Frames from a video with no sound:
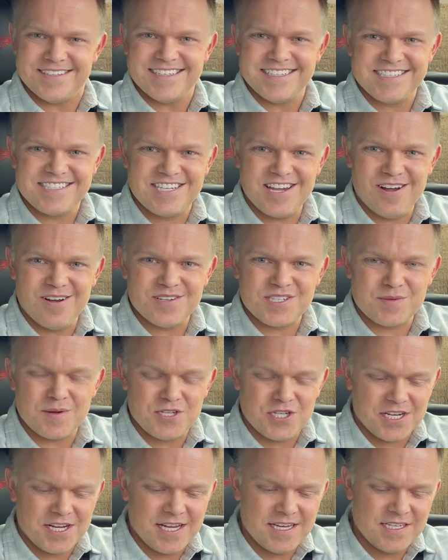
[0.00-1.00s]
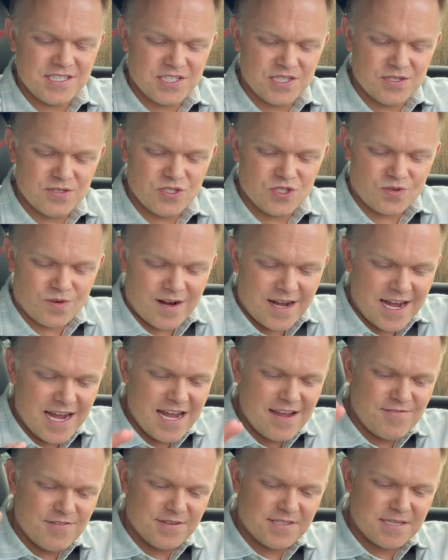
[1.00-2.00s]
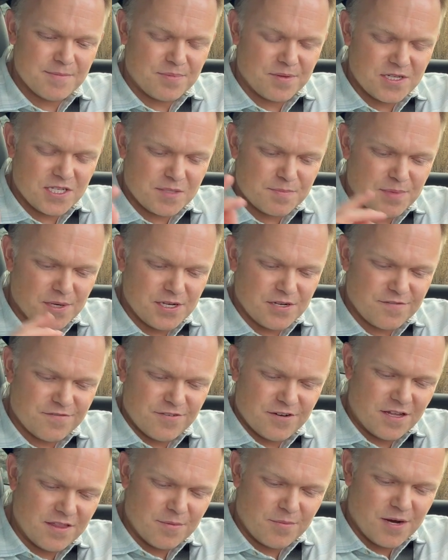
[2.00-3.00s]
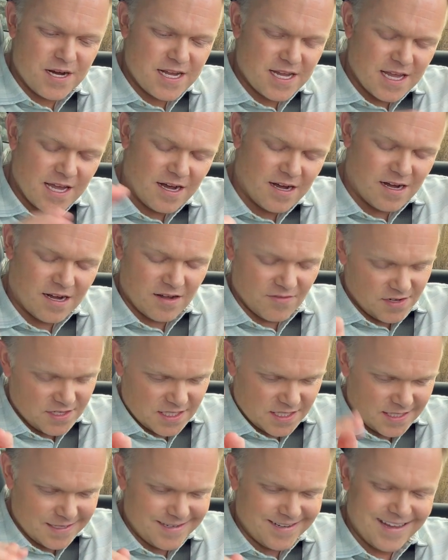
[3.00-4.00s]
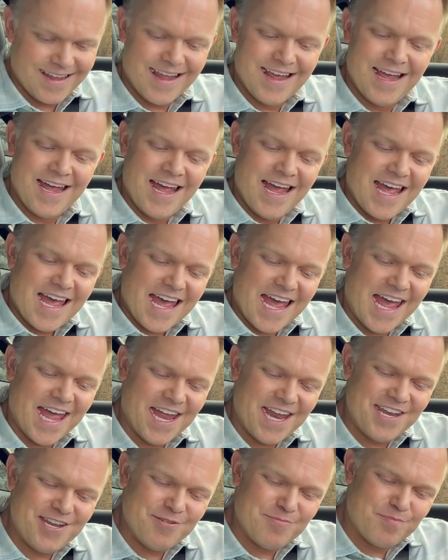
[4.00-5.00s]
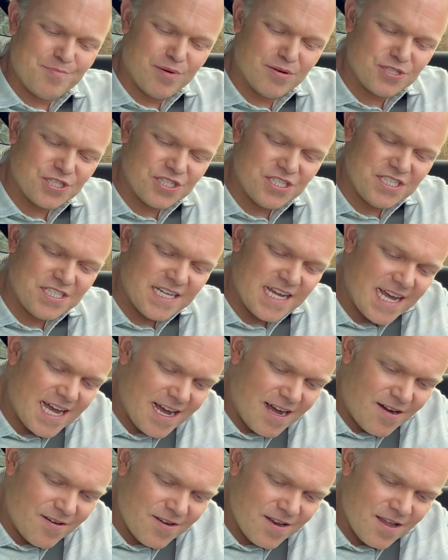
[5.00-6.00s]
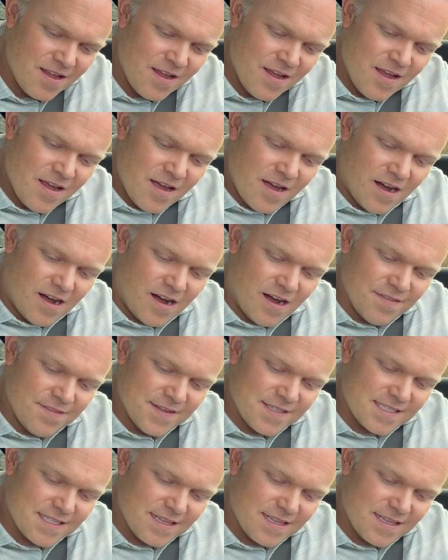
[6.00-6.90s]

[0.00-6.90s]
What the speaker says: So switching into drive, you simply just put your foot on the brake, obviously, and you push down on this